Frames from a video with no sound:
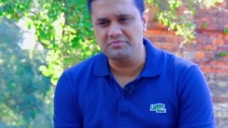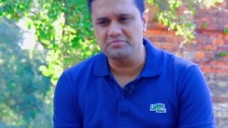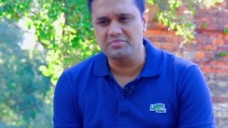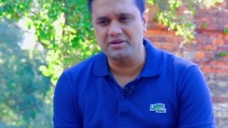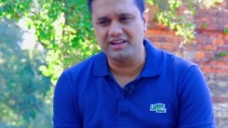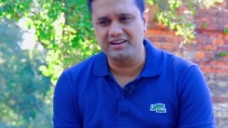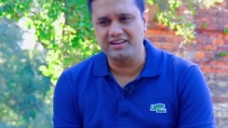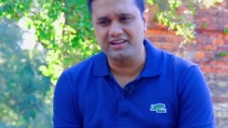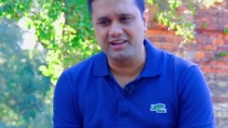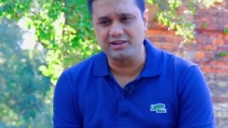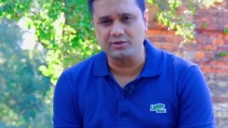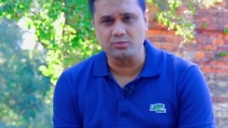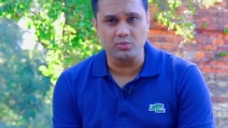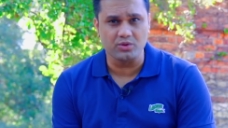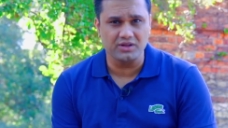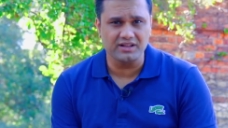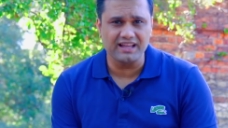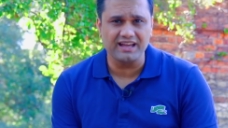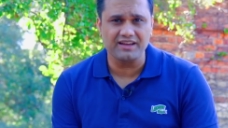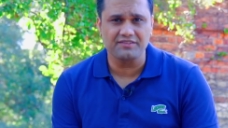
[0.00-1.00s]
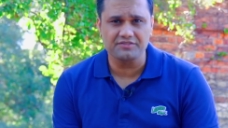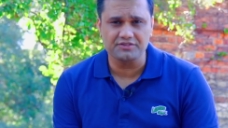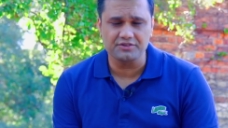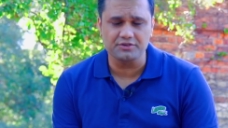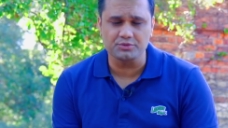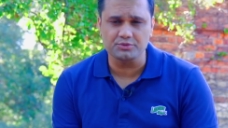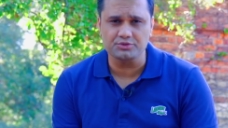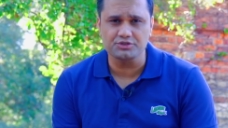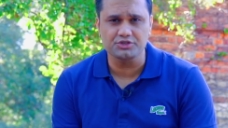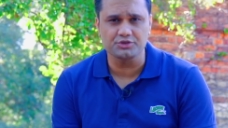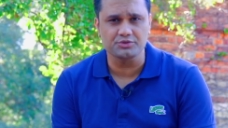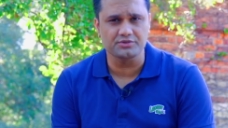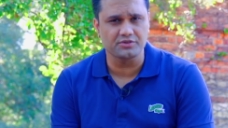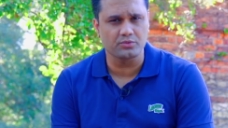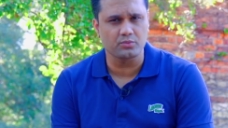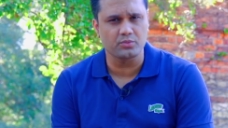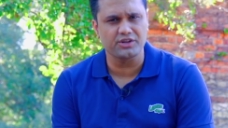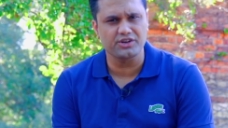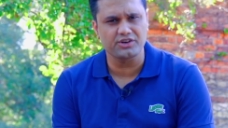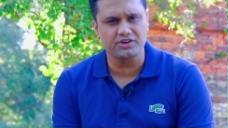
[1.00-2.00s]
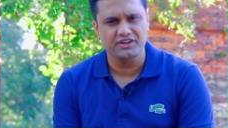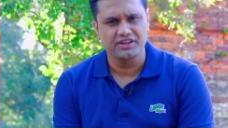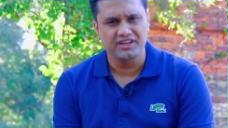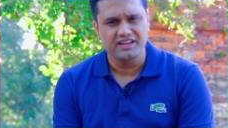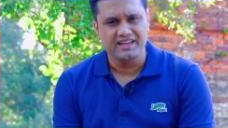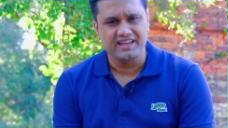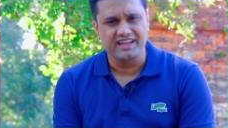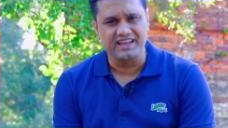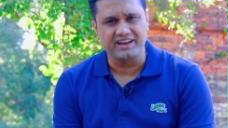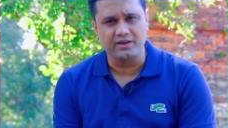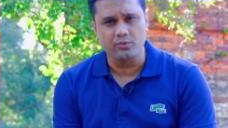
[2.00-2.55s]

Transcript: but I will have to choose a winner, and it